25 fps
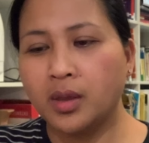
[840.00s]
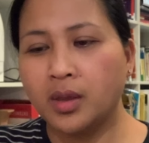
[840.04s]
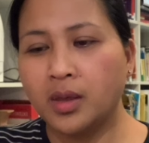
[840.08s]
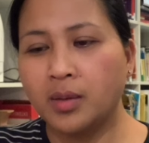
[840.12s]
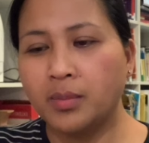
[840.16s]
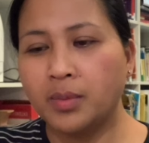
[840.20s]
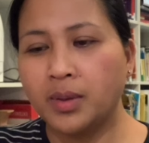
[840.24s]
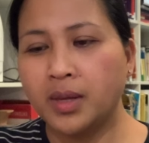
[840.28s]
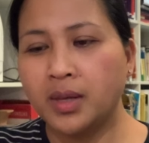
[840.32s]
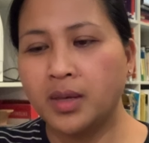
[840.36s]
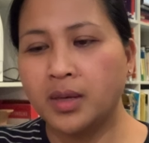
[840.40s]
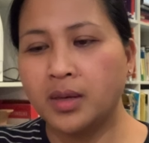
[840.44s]
I
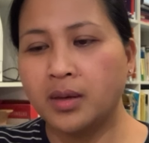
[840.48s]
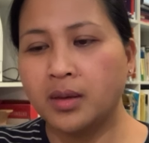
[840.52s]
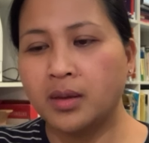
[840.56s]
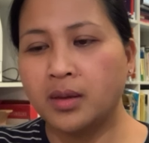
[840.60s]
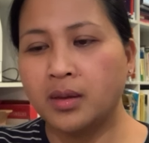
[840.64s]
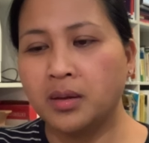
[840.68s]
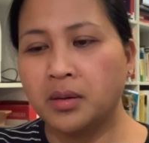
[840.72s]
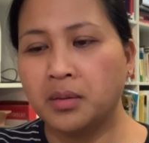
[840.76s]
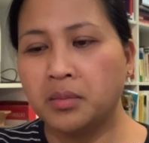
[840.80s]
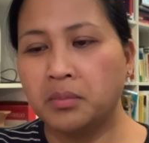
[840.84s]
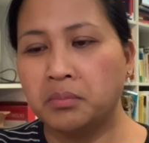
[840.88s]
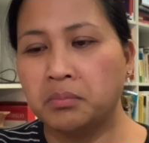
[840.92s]
mean,
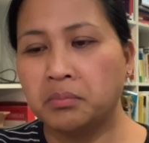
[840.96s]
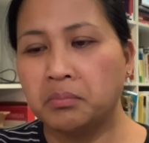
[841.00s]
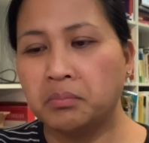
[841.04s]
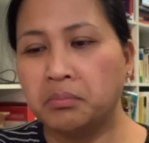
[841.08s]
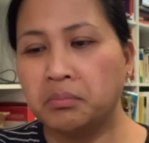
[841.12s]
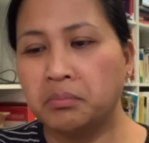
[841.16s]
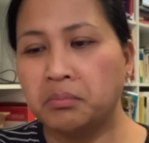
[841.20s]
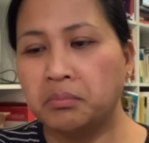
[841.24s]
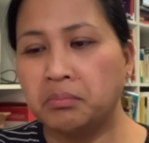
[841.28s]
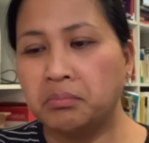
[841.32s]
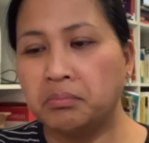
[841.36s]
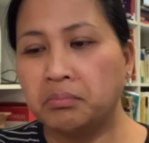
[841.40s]

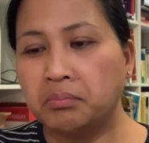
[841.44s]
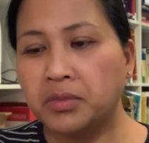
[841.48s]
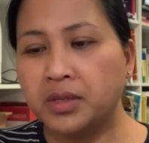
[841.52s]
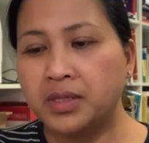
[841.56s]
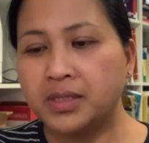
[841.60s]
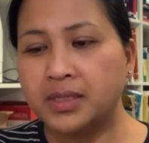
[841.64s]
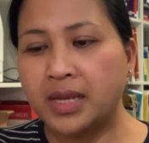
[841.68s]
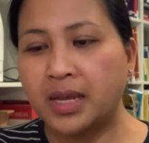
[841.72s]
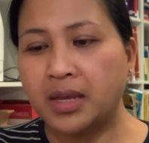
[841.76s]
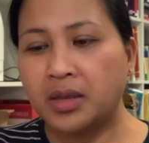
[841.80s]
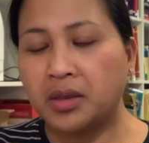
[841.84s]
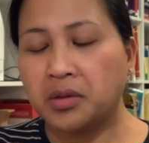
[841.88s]
does
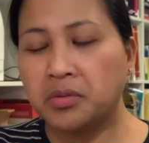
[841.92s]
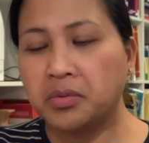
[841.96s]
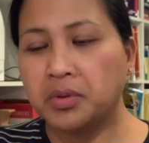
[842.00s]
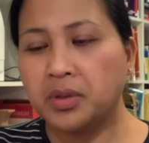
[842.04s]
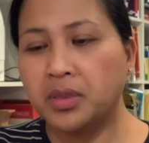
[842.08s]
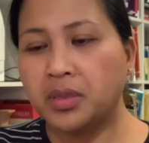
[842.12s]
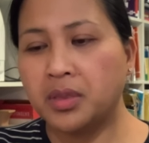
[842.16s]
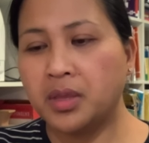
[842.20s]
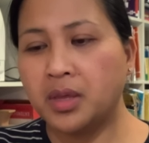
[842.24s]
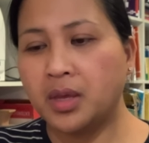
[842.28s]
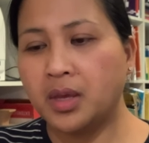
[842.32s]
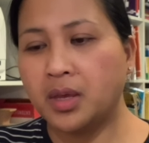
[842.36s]
that go
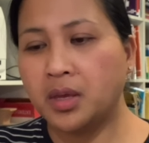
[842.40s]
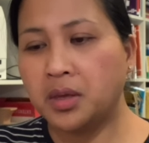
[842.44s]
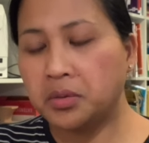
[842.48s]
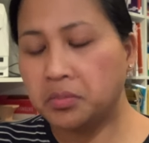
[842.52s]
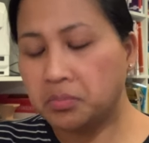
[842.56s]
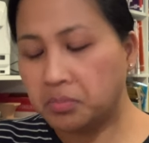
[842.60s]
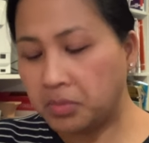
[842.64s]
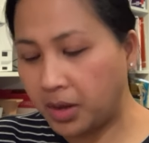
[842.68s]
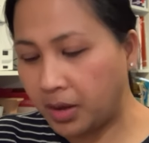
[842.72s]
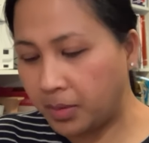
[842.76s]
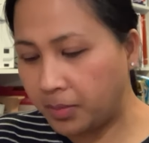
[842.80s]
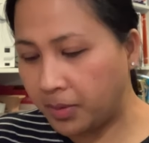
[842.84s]
in there?
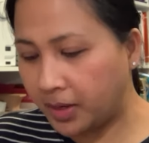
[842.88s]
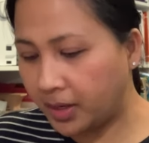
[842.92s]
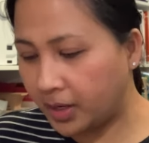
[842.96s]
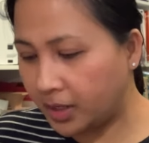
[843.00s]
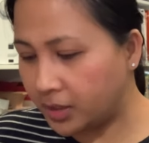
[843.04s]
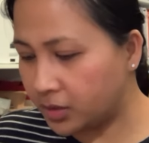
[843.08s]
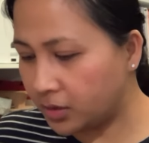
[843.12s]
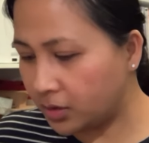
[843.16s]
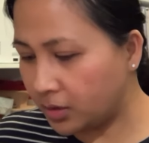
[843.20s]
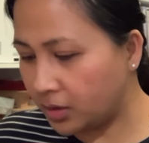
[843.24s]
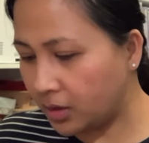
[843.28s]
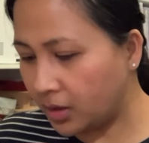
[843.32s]
I mean, I
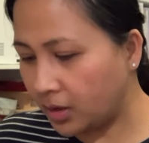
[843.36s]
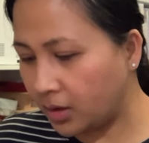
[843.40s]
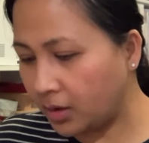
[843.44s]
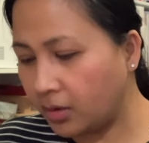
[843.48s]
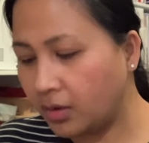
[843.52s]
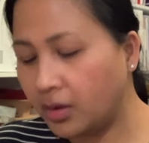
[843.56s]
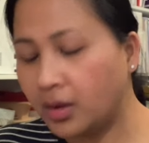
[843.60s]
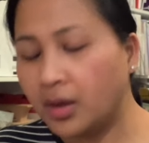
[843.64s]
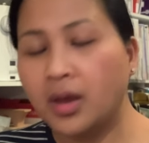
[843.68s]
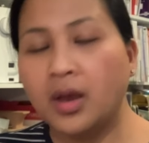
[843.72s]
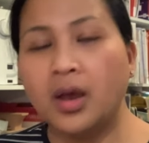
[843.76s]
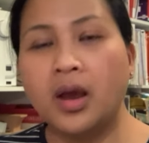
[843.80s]
don't know.
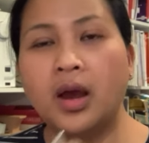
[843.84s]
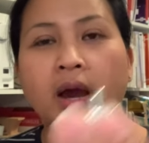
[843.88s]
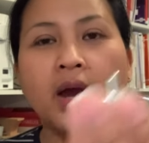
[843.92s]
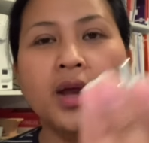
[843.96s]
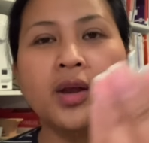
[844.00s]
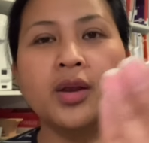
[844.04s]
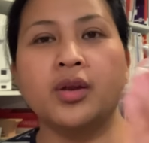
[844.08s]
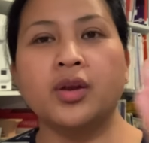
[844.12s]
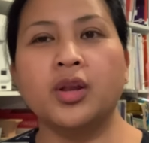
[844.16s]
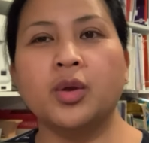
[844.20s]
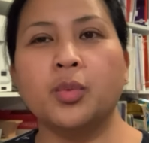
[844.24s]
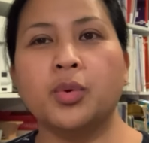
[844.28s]
I
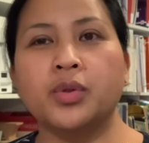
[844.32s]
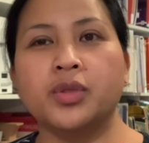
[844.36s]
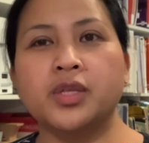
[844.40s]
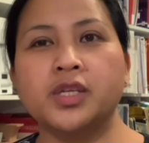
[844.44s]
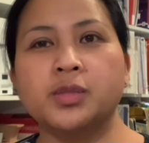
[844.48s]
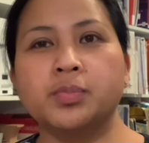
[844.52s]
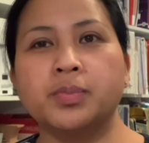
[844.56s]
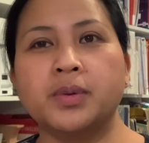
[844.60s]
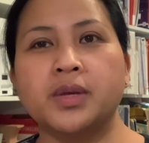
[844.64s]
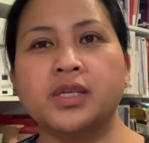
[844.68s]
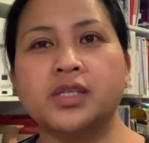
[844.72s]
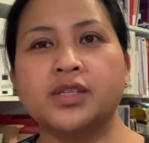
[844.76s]
don't know what
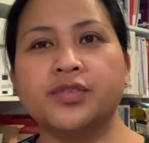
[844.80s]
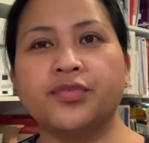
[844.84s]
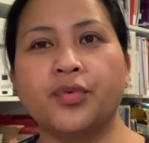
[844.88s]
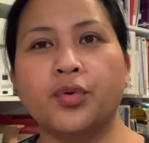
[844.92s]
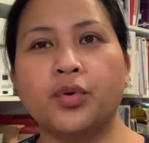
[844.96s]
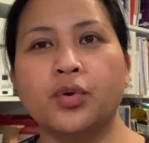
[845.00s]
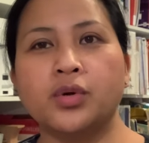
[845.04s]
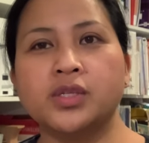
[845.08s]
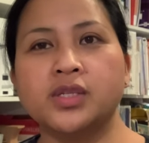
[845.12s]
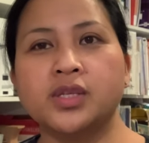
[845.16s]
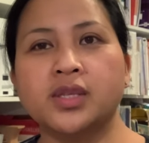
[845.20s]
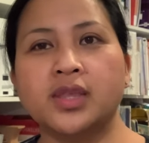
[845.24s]
this bit is
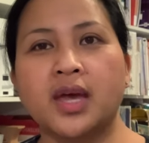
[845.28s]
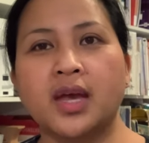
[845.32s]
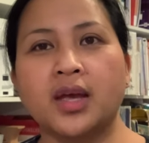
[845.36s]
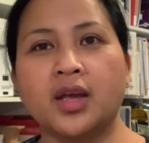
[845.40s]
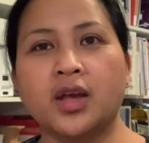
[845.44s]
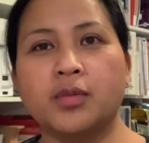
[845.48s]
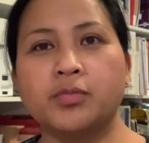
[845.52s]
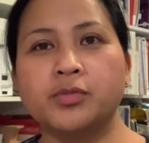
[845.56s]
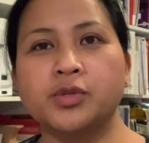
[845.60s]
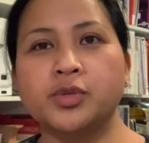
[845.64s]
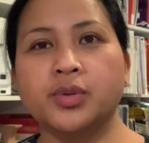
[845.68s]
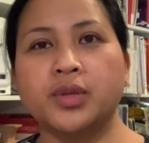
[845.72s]
for. So that
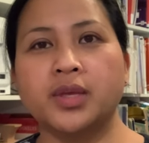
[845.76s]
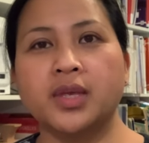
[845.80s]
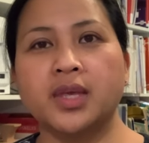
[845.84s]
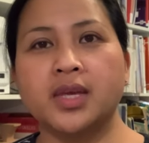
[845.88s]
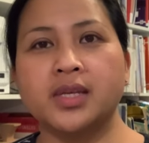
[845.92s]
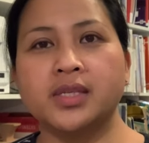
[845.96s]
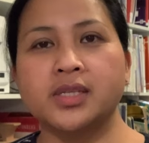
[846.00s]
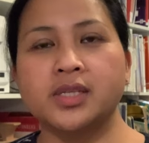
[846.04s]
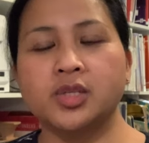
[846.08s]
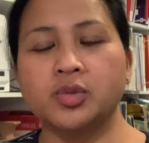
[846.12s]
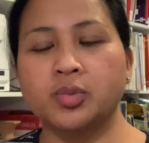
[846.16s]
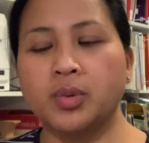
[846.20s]
comes with a
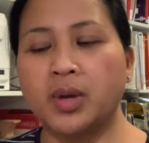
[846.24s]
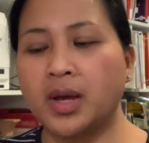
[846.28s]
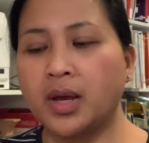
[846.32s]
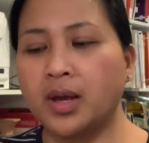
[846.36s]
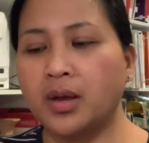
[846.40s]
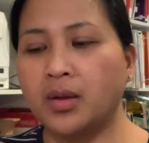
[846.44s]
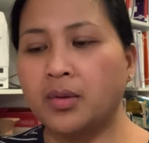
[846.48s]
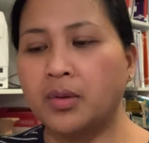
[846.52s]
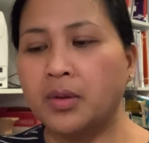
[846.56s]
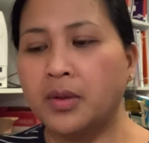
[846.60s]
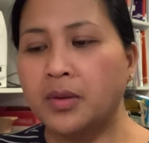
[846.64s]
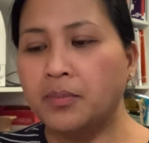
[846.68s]
kit as
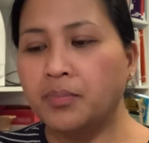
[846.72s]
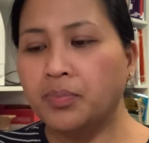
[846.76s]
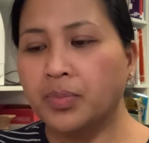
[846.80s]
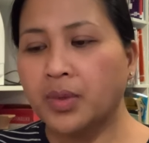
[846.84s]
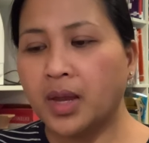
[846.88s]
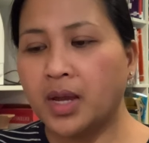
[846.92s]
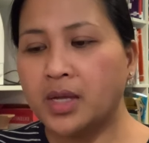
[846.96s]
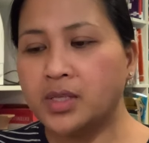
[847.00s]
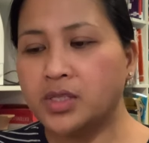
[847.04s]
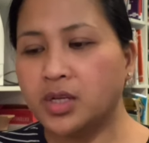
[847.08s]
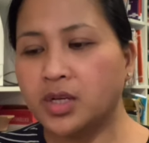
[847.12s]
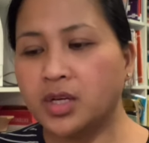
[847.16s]
well.
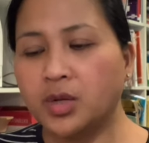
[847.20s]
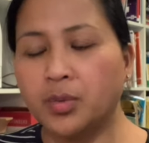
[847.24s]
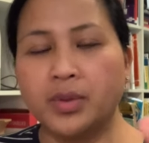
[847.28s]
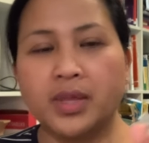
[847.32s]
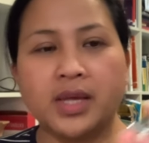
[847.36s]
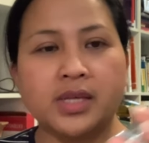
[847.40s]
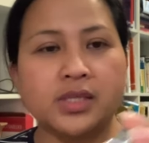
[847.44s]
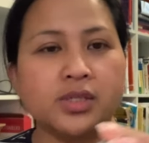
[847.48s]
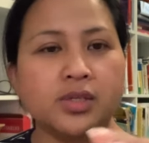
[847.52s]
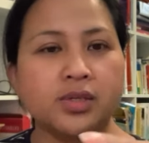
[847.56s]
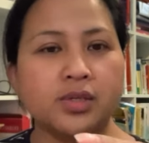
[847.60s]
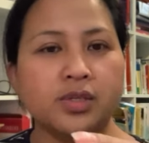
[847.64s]
I don't know what
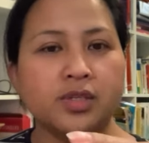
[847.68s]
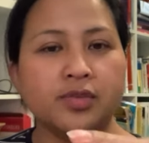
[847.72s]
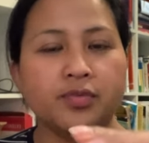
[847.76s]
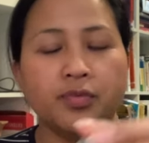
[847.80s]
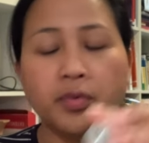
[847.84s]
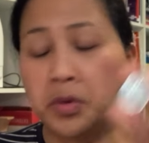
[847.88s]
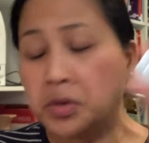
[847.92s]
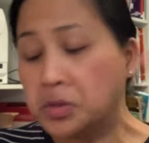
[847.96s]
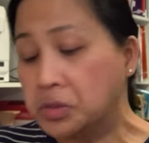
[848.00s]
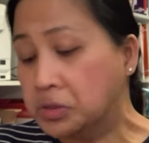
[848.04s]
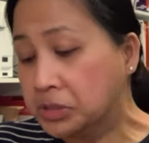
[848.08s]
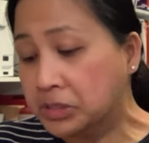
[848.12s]
that's used
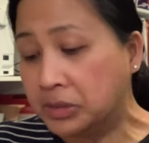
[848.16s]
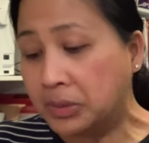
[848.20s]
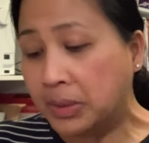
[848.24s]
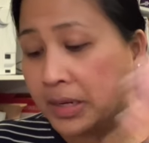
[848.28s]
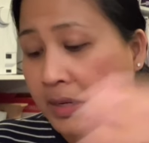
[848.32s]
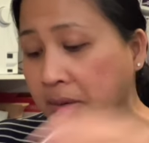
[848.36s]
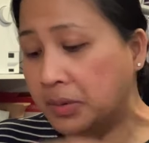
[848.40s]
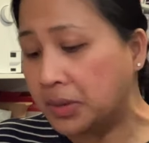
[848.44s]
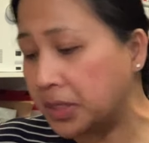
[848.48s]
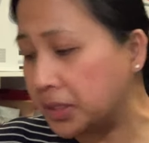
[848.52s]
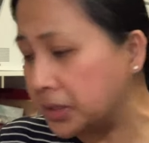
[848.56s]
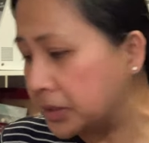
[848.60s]
for. So
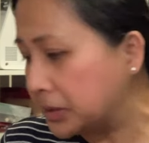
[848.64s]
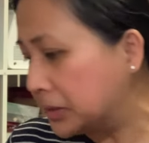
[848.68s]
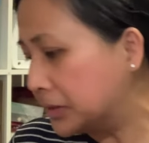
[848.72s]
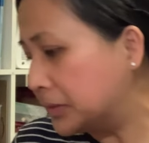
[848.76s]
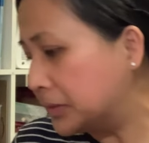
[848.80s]
anyway,